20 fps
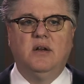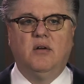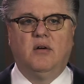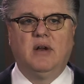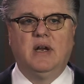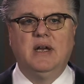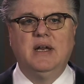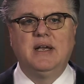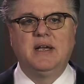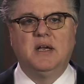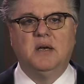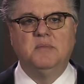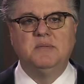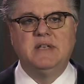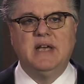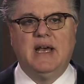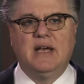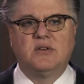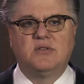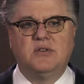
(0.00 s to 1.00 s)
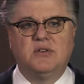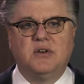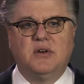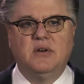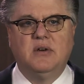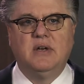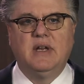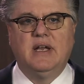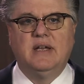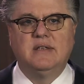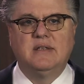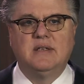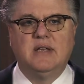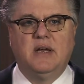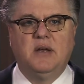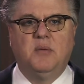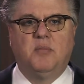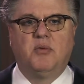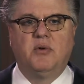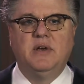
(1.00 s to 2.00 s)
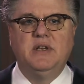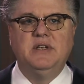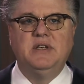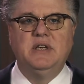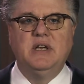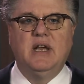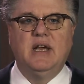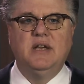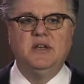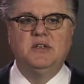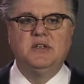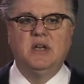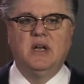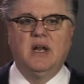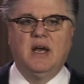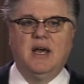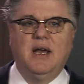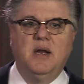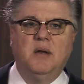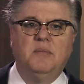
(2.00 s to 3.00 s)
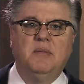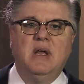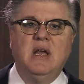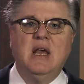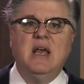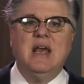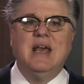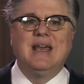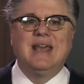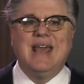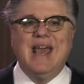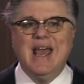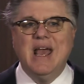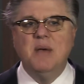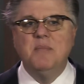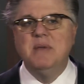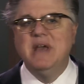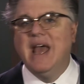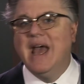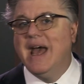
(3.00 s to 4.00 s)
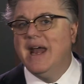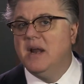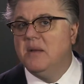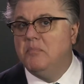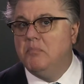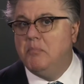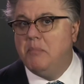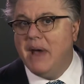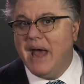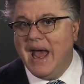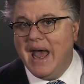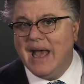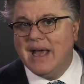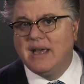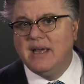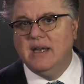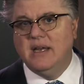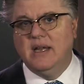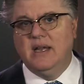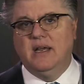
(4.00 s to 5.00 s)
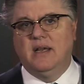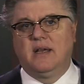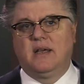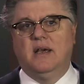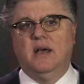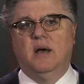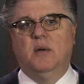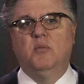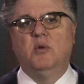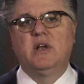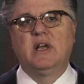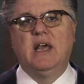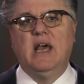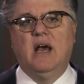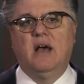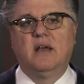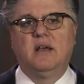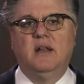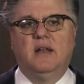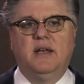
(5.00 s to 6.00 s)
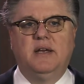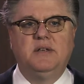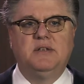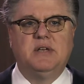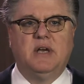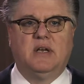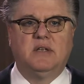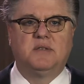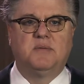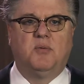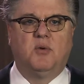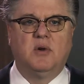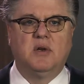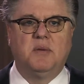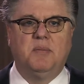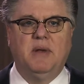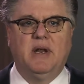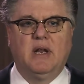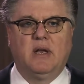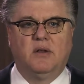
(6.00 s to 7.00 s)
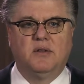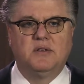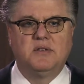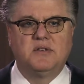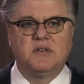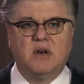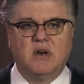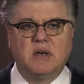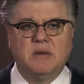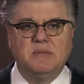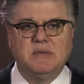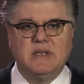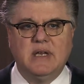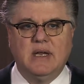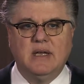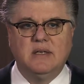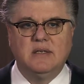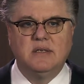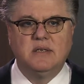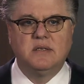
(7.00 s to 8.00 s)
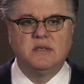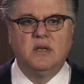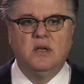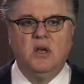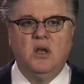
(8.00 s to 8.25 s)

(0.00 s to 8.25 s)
on an income tax return as a depreciation item can be added back into income when calculating child support depending on the circumstances.